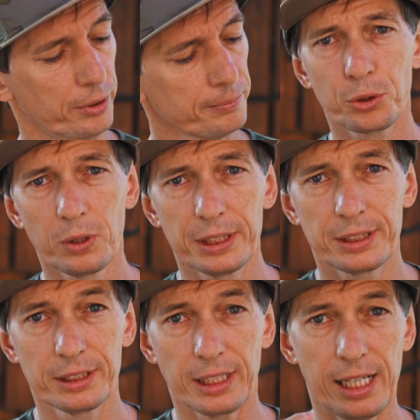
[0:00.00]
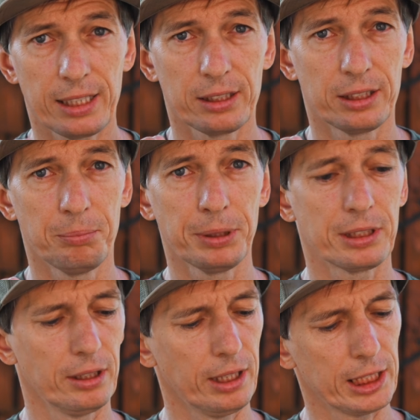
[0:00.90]
The shoelaces are the
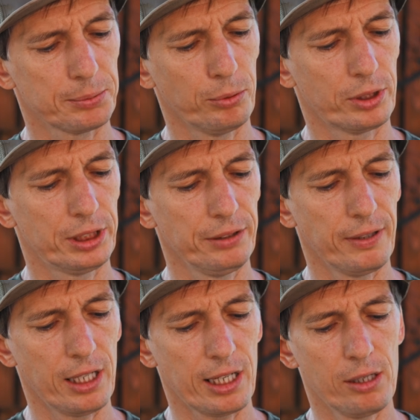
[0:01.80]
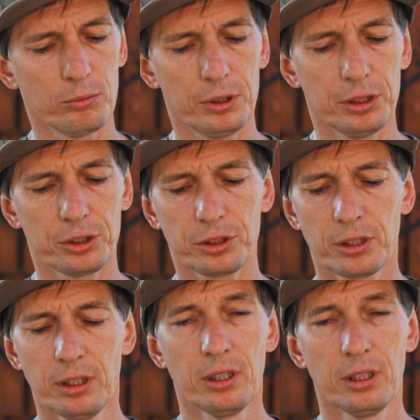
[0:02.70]
typical Sportiva roundish